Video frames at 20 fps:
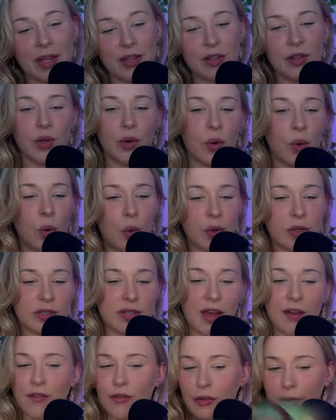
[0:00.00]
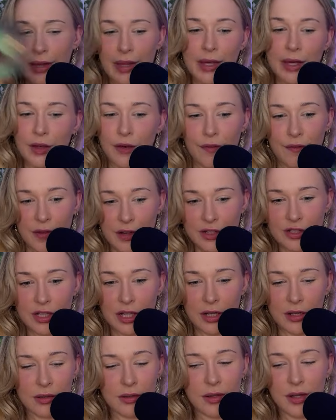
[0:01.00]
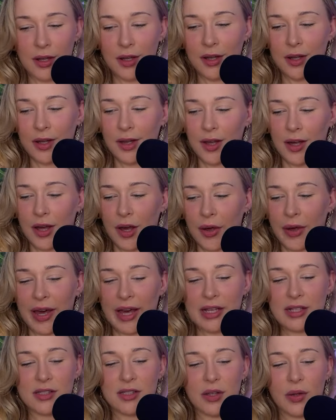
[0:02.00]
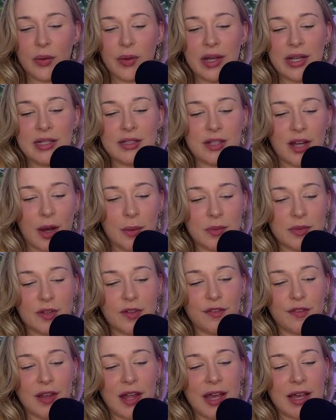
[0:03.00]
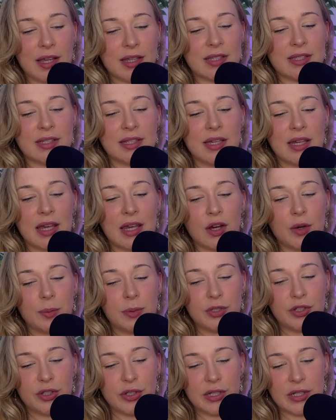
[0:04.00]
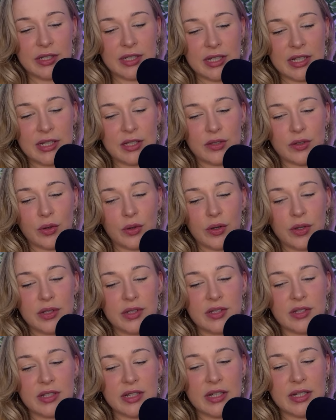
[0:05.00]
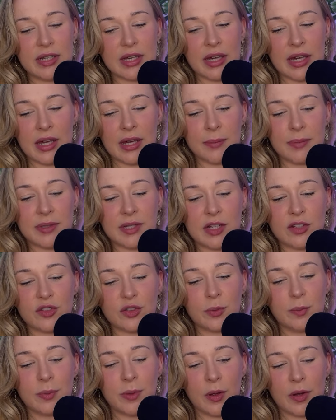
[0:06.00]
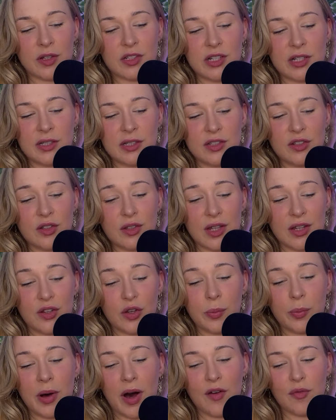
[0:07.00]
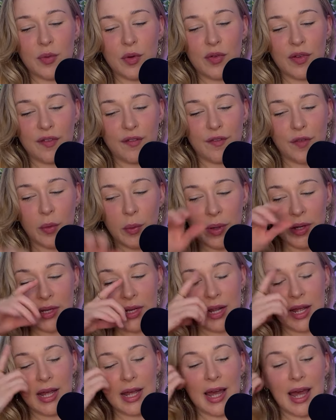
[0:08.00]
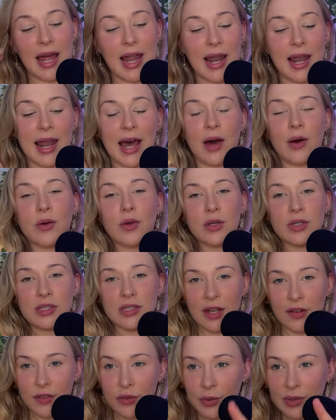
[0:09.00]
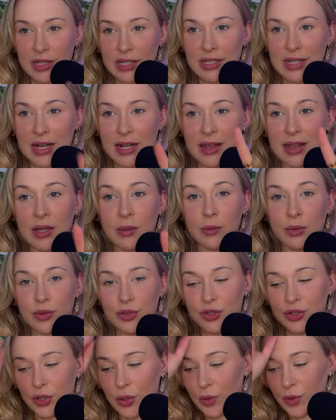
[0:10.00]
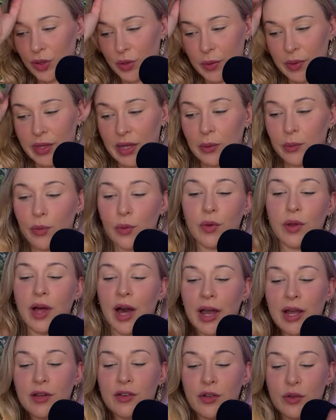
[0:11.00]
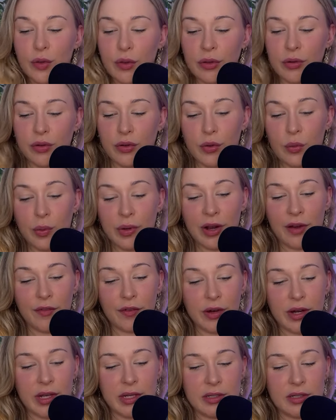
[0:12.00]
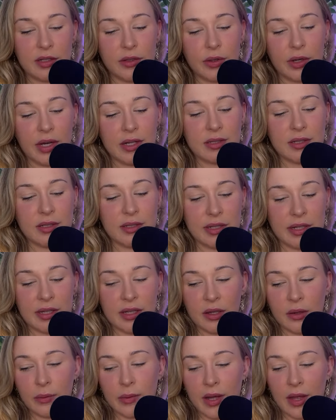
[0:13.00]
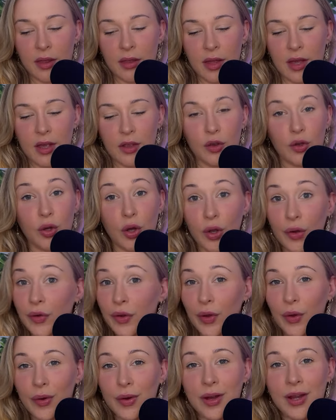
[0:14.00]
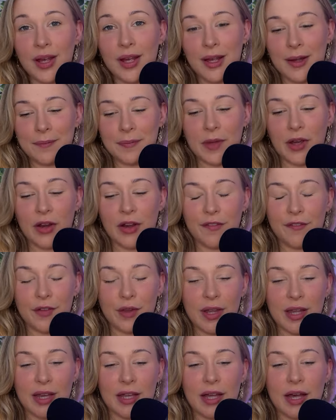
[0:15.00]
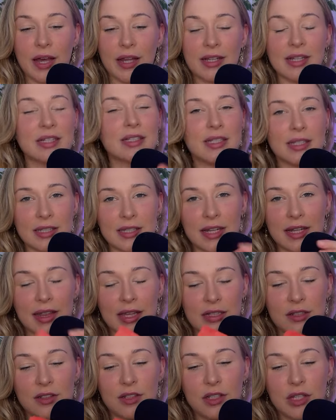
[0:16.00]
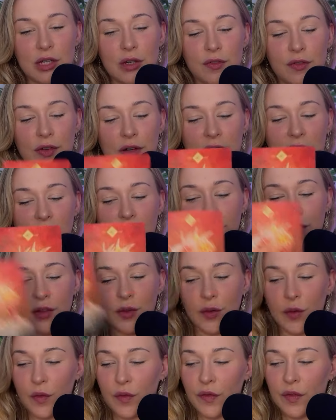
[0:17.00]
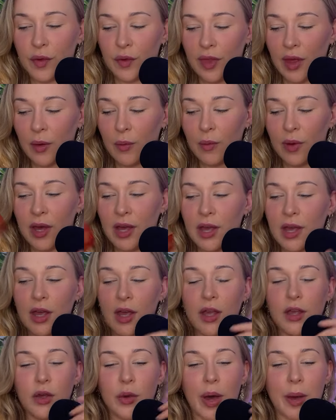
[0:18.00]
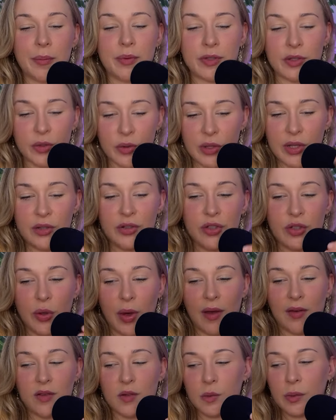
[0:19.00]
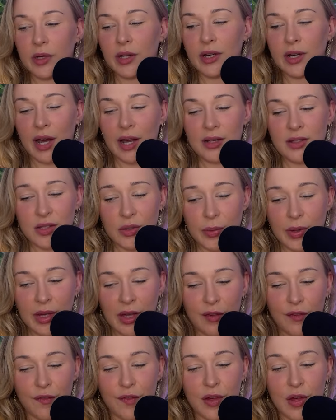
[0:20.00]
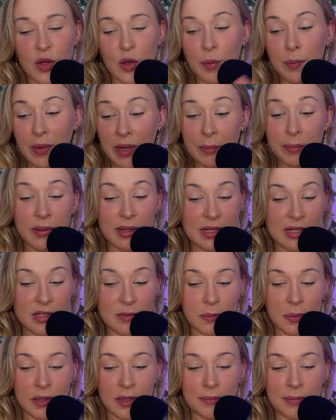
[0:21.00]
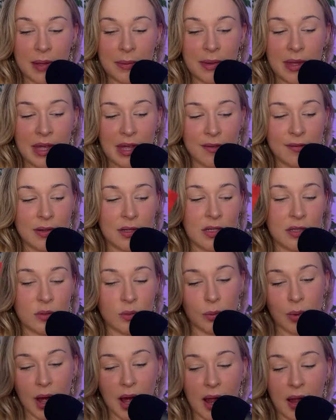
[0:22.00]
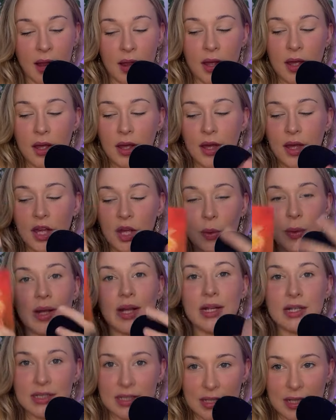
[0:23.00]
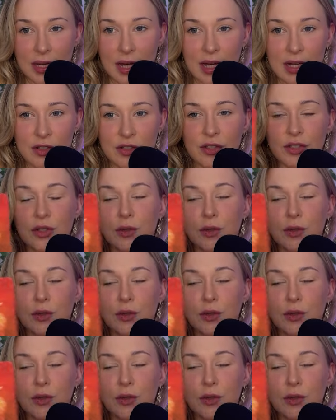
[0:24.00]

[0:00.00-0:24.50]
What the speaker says: you know, hawks have really good vision. Okay, so in terms of like seeking opportunities or seeking potential blockages in your path moving forward, allow yourself to understand that they will show you and they will guide you through whatever it is that you guys are dealing with. You're not alone. All right, feel like guided to say that to you. For any of you who feel that way, you absolutely do have spirit guides who are here for you, people in spirit maybe even as well, who are here to guide